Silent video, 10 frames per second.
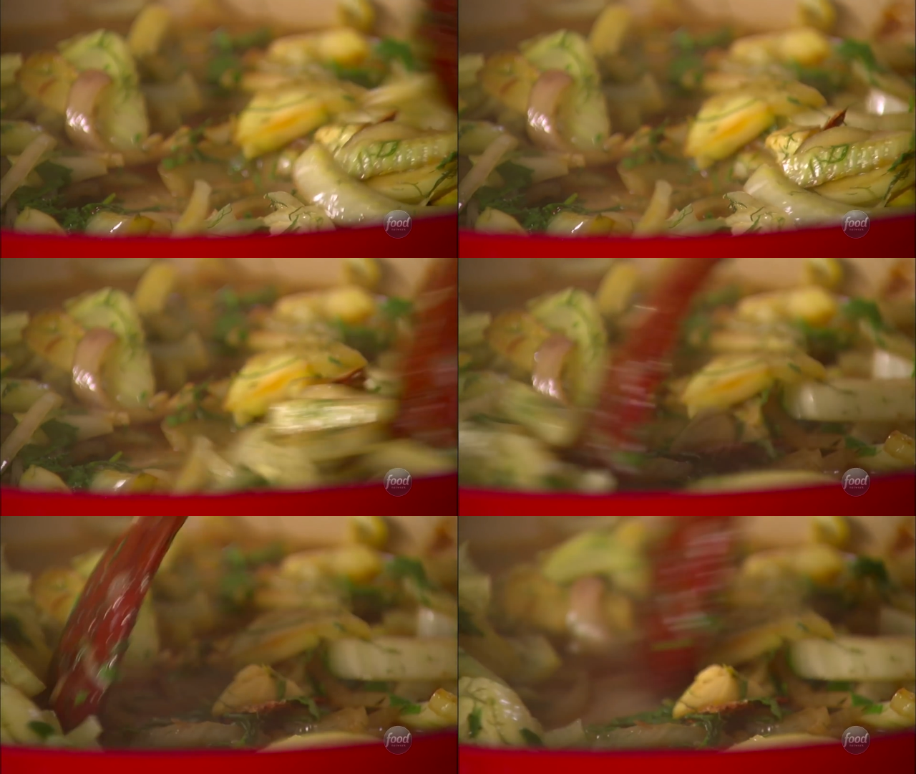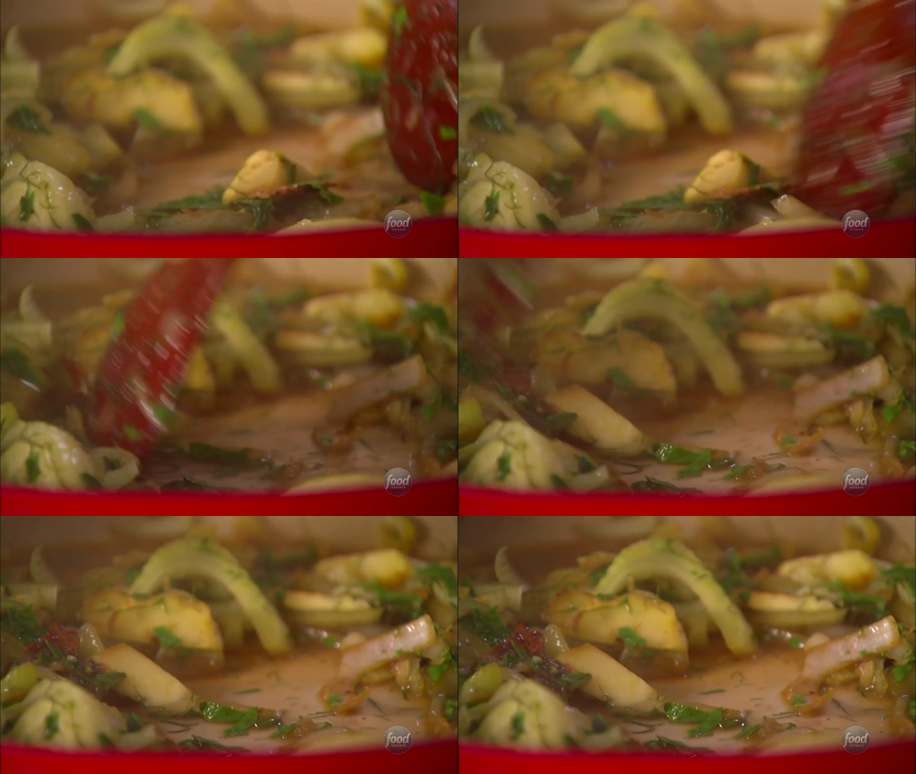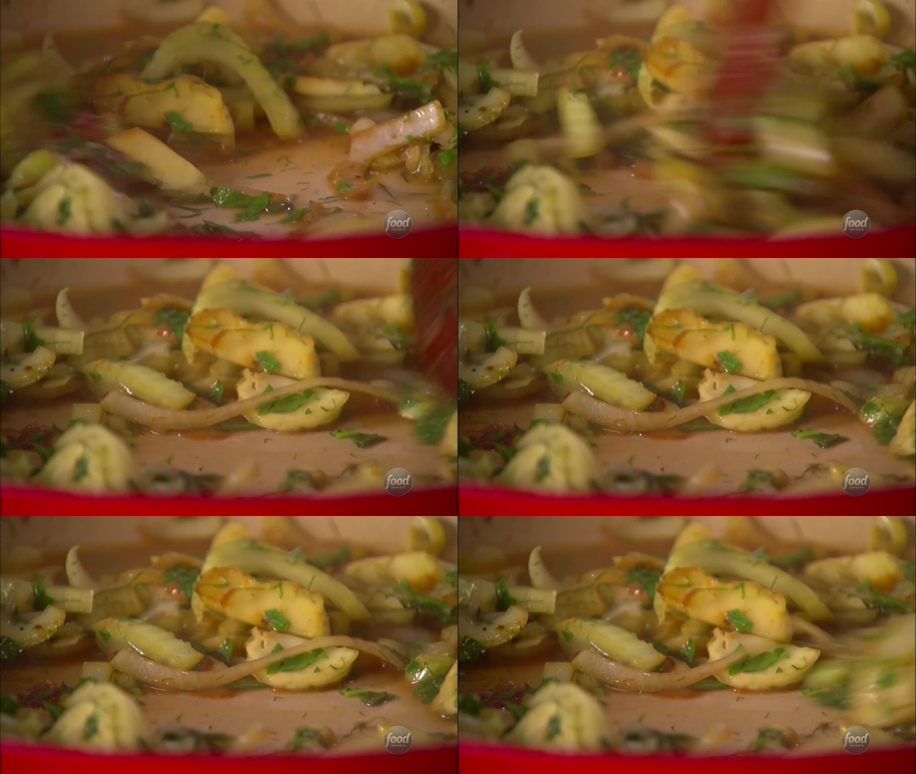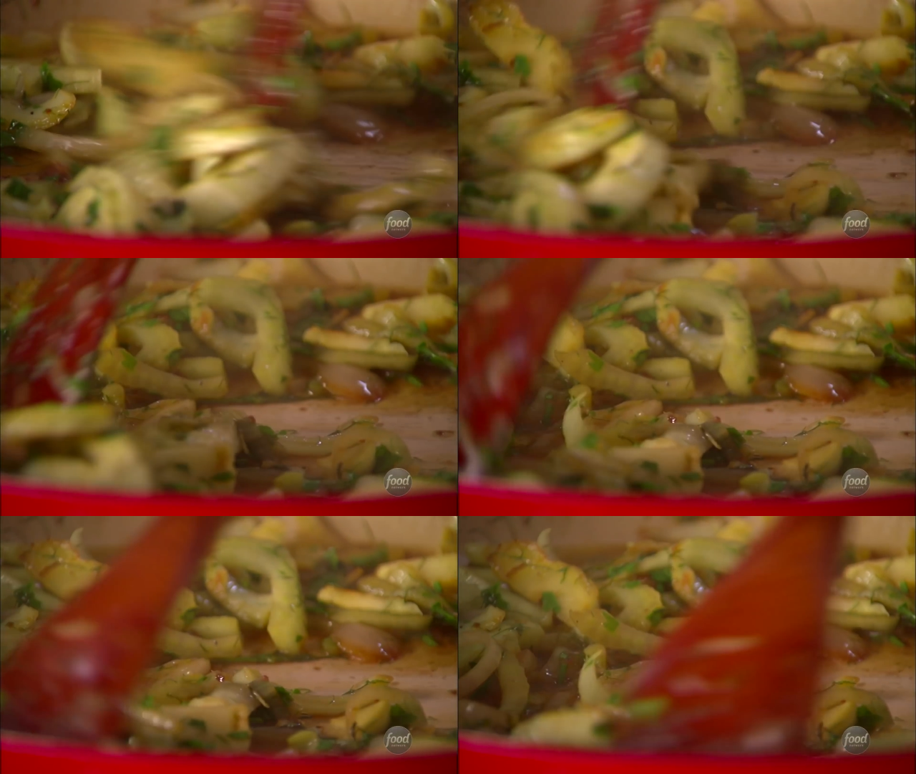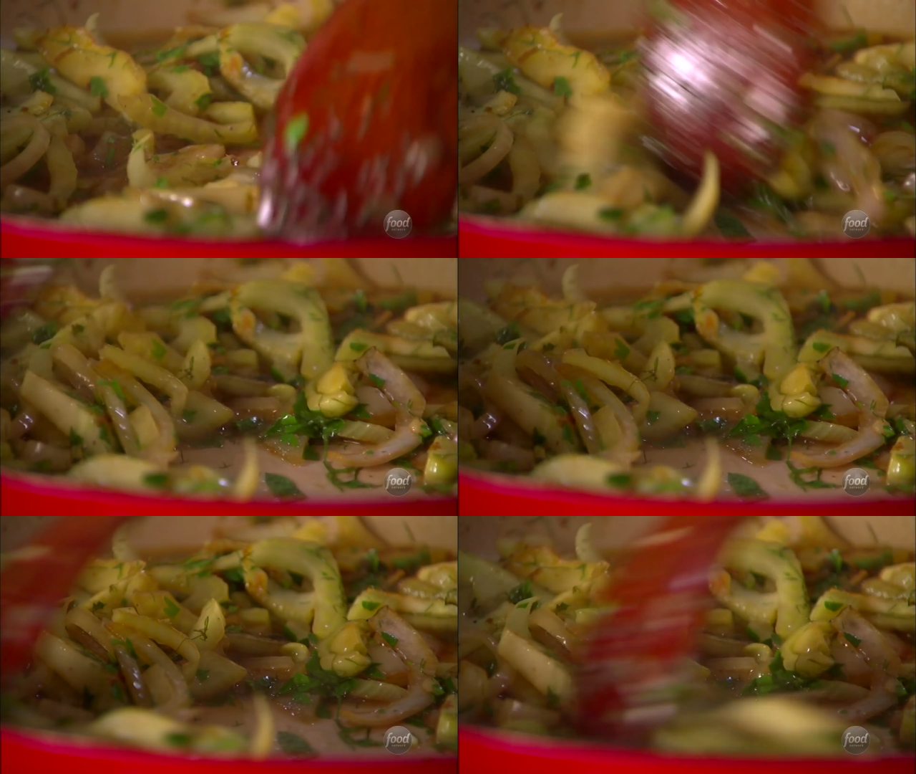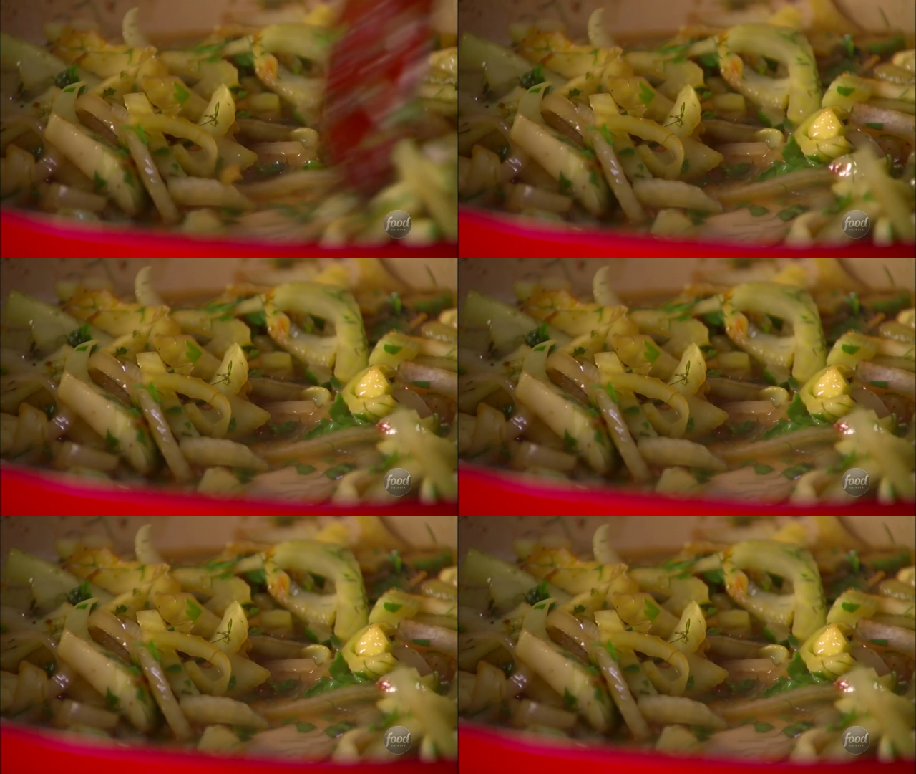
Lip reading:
No face is visible, so there are no lips to read.